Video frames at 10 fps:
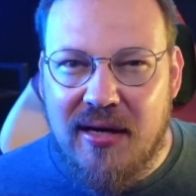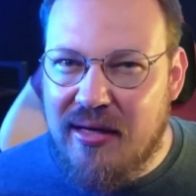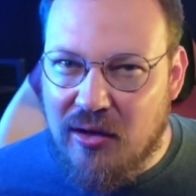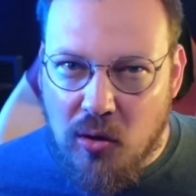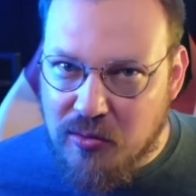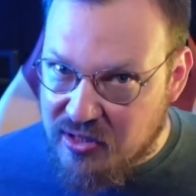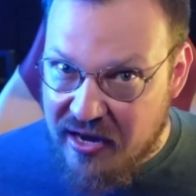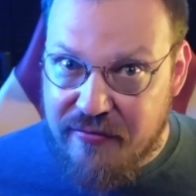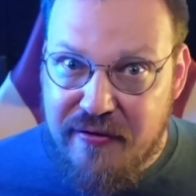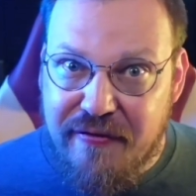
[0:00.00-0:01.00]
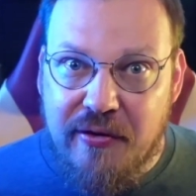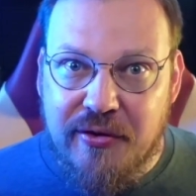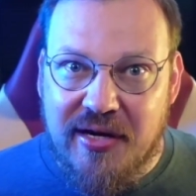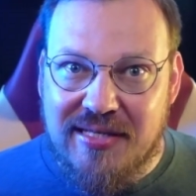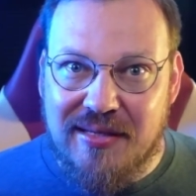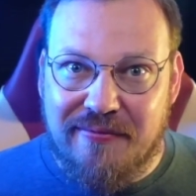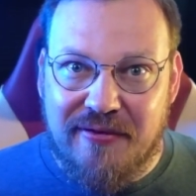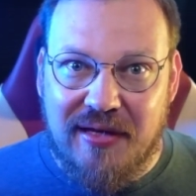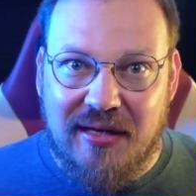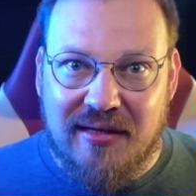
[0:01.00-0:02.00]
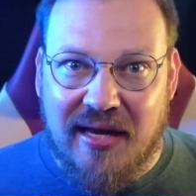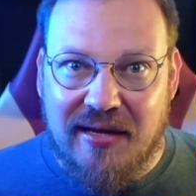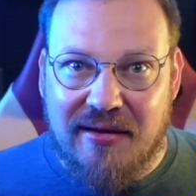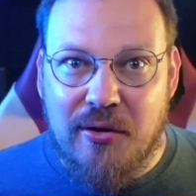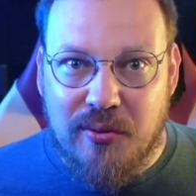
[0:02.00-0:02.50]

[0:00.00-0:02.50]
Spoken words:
yet almost every founder ends up feeling that